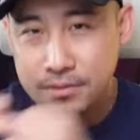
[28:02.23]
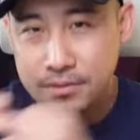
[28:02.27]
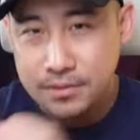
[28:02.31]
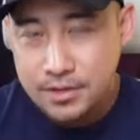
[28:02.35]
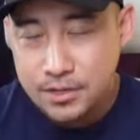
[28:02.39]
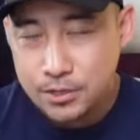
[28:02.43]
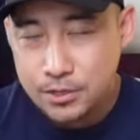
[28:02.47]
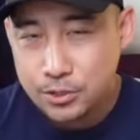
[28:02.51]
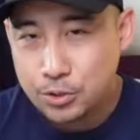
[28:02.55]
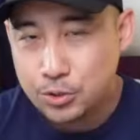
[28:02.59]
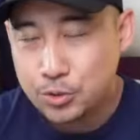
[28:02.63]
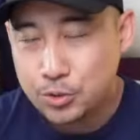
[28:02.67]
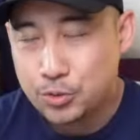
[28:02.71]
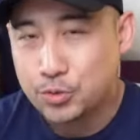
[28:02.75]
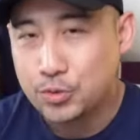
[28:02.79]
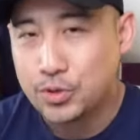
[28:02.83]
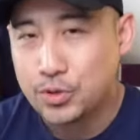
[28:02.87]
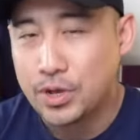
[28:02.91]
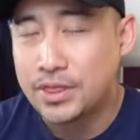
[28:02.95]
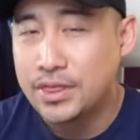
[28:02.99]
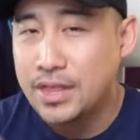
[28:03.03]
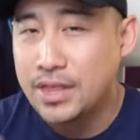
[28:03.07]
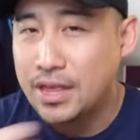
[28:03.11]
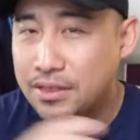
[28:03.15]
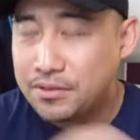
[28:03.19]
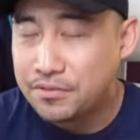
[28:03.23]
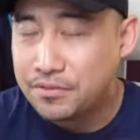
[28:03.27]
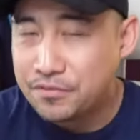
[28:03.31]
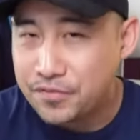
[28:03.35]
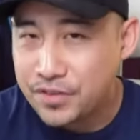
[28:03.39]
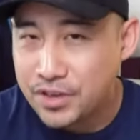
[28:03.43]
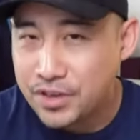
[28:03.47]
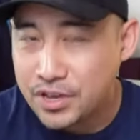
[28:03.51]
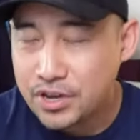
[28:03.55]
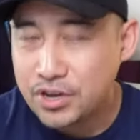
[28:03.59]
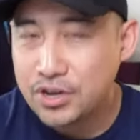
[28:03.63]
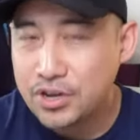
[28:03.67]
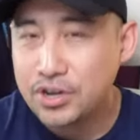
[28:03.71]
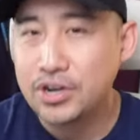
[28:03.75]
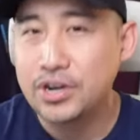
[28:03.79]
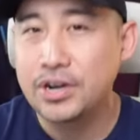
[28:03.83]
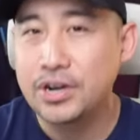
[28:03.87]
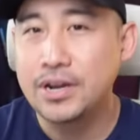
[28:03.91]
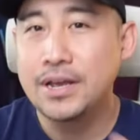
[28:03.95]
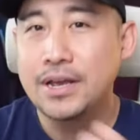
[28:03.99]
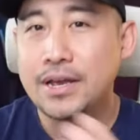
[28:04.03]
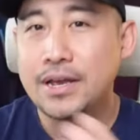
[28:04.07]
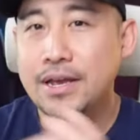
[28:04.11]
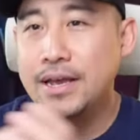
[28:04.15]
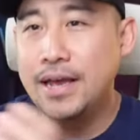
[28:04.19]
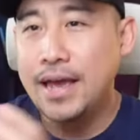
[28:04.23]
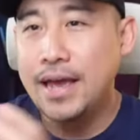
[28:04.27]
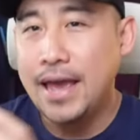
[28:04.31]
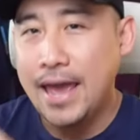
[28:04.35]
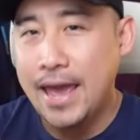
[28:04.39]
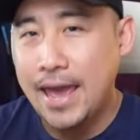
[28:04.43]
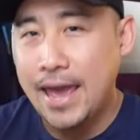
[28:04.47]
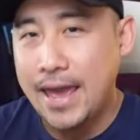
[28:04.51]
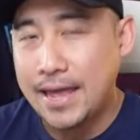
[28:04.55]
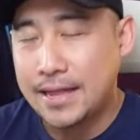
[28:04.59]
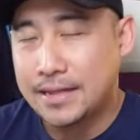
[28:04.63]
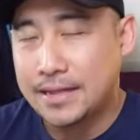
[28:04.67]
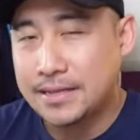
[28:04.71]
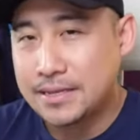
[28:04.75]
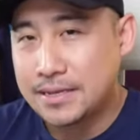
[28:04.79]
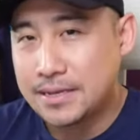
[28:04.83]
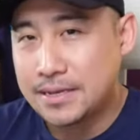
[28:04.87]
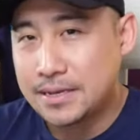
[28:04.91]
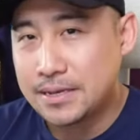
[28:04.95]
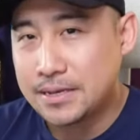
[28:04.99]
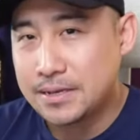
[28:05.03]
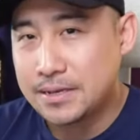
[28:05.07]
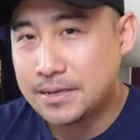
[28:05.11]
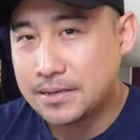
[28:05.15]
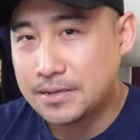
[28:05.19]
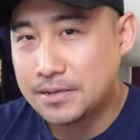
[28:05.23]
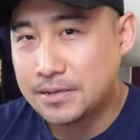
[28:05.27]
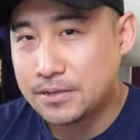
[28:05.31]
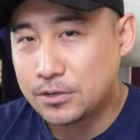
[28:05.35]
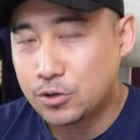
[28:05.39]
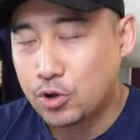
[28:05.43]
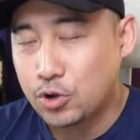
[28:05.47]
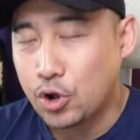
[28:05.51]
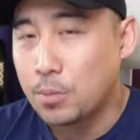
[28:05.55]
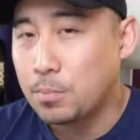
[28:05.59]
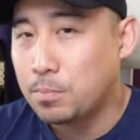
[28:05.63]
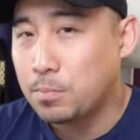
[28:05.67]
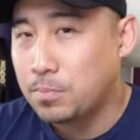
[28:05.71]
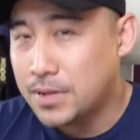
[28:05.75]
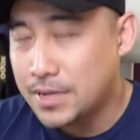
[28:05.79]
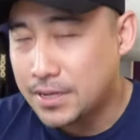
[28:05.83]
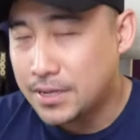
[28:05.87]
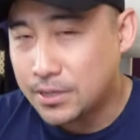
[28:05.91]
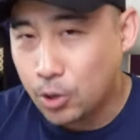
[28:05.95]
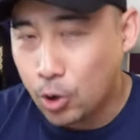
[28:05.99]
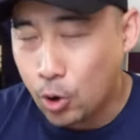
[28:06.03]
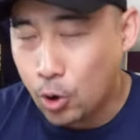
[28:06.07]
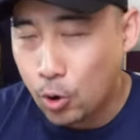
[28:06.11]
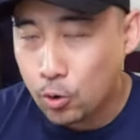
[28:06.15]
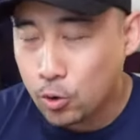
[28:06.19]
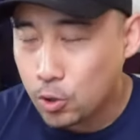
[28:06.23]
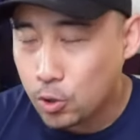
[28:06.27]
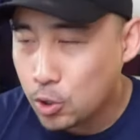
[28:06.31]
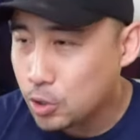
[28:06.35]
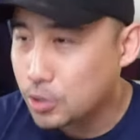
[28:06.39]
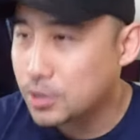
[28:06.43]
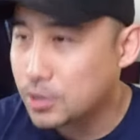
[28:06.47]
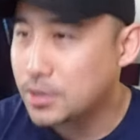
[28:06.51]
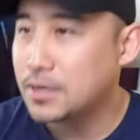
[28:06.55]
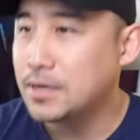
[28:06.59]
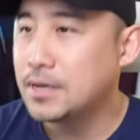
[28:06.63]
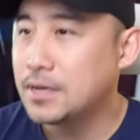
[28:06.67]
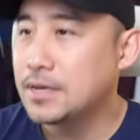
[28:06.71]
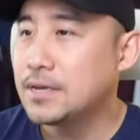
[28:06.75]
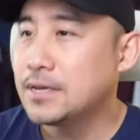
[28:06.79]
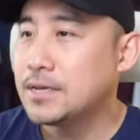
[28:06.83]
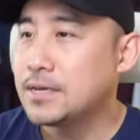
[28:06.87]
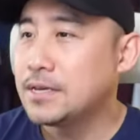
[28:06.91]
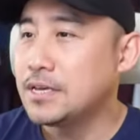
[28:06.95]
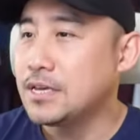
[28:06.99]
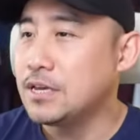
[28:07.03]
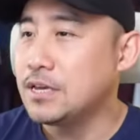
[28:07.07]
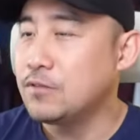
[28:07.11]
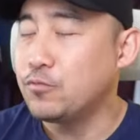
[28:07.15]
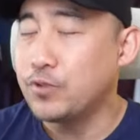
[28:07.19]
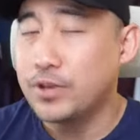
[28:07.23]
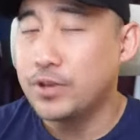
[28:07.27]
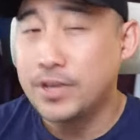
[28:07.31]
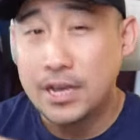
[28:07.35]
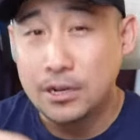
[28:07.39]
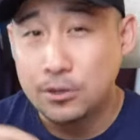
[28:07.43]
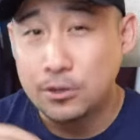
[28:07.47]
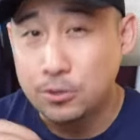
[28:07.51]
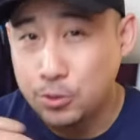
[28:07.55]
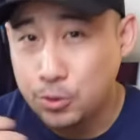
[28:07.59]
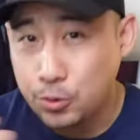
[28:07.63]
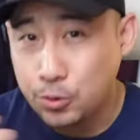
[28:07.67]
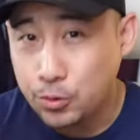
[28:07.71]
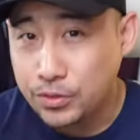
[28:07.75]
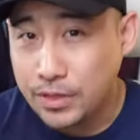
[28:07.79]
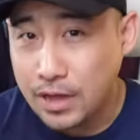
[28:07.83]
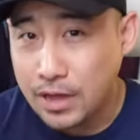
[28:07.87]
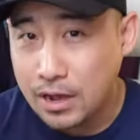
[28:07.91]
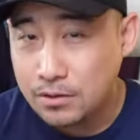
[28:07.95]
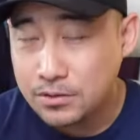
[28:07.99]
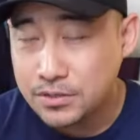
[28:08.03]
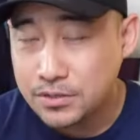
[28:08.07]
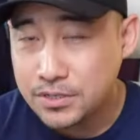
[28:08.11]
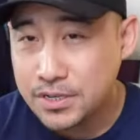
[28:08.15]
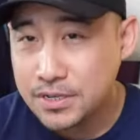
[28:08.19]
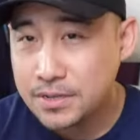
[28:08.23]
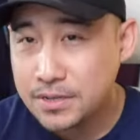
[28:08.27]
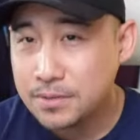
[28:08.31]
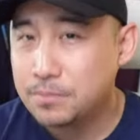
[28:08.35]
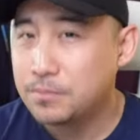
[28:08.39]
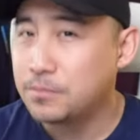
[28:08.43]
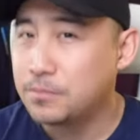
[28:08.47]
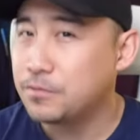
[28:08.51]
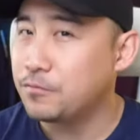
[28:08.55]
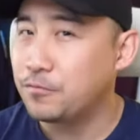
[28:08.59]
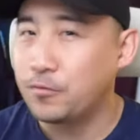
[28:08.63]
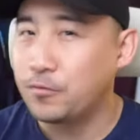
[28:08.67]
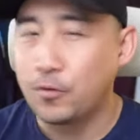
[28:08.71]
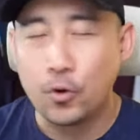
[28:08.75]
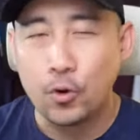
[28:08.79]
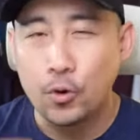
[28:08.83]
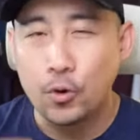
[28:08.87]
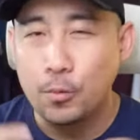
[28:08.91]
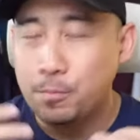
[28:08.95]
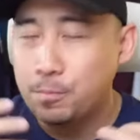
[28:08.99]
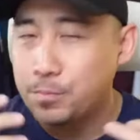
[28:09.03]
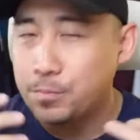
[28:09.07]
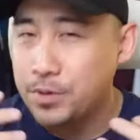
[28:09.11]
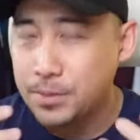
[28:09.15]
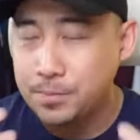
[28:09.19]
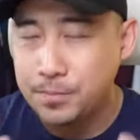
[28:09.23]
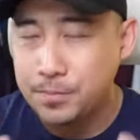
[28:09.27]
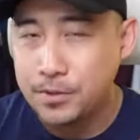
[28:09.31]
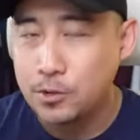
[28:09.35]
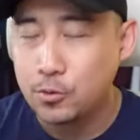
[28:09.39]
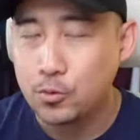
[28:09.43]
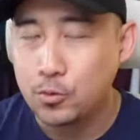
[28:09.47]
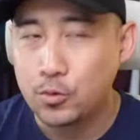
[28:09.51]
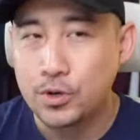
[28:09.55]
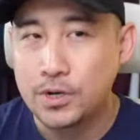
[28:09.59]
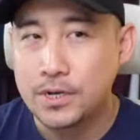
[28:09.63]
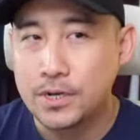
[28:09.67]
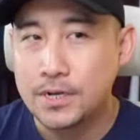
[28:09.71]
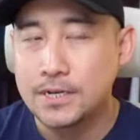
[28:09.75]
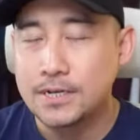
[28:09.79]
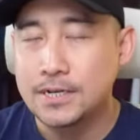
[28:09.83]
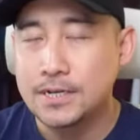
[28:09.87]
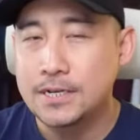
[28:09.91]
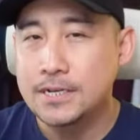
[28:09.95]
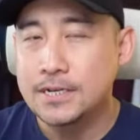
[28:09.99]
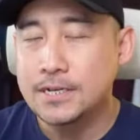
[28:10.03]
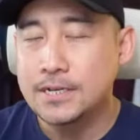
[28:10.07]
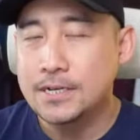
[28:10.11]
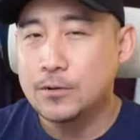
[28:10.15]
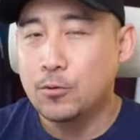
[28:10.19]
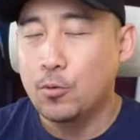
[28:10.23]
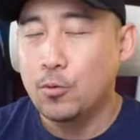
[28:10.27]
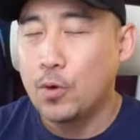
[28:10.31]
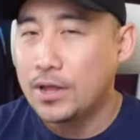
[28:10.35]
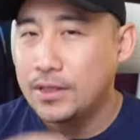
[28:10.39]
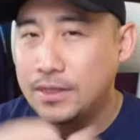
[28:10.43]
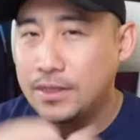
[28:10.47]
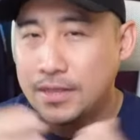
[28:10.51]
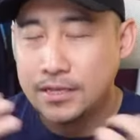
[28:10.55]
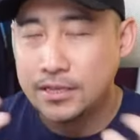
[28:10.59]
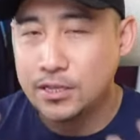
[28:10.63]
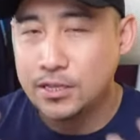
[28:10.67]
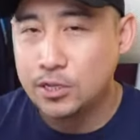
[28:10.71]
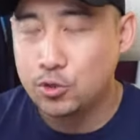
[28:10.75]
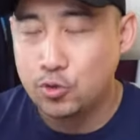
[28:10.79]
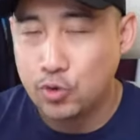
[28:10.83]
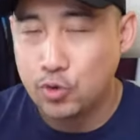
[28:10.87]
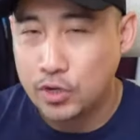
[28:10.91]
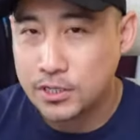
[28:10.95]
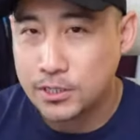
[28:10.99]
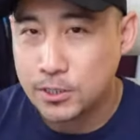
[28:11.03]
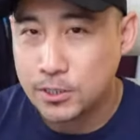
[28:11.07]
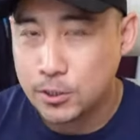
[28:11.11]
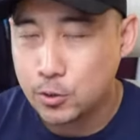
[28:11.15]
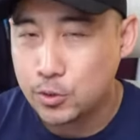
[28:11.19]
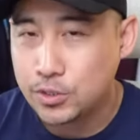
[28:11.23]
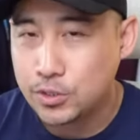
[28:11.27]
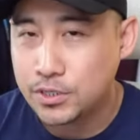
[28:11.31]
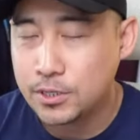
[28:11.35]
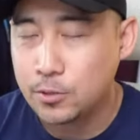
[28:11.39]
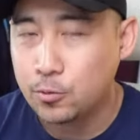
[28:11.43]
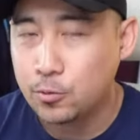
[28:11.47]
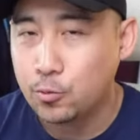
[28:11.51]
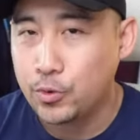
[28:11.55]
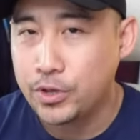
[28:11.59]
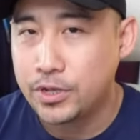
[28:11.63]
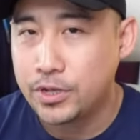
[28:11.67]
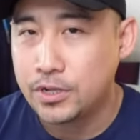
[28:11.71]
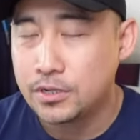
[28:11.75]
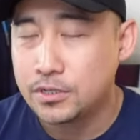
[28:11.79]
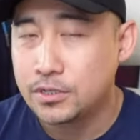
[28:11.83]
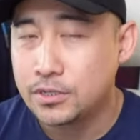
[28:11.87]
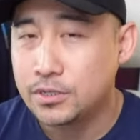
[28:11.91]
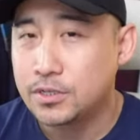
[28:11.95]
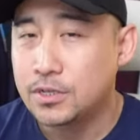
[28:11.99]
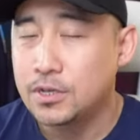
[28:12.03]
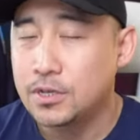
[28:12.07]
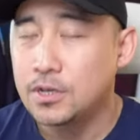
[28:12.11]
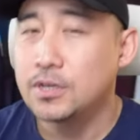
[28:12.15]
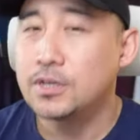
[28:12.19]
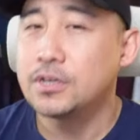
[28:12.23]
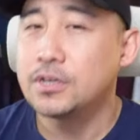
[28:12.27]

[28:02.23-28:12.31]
into another figure and complete the whole look. If we get to 2,000 for people who are wanting the translucent wheels,